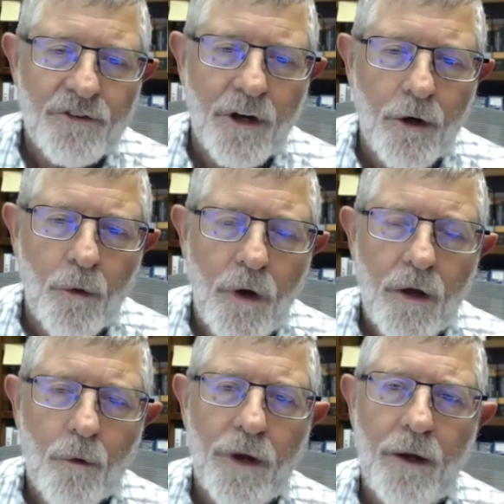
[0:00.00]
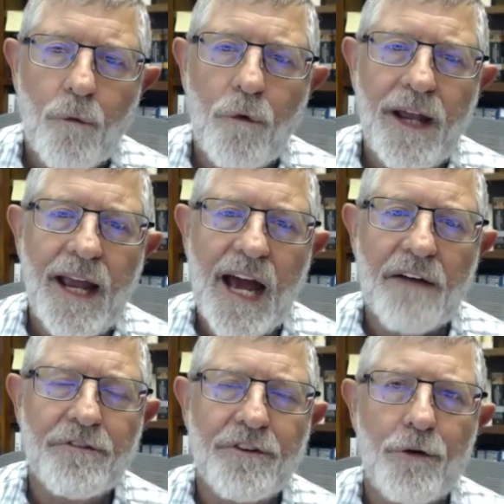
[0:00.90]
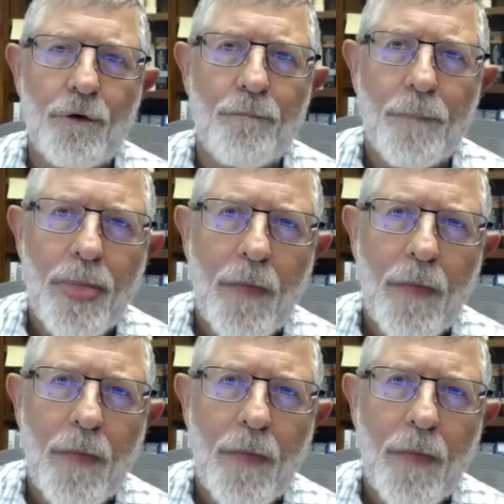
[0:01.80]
So we have to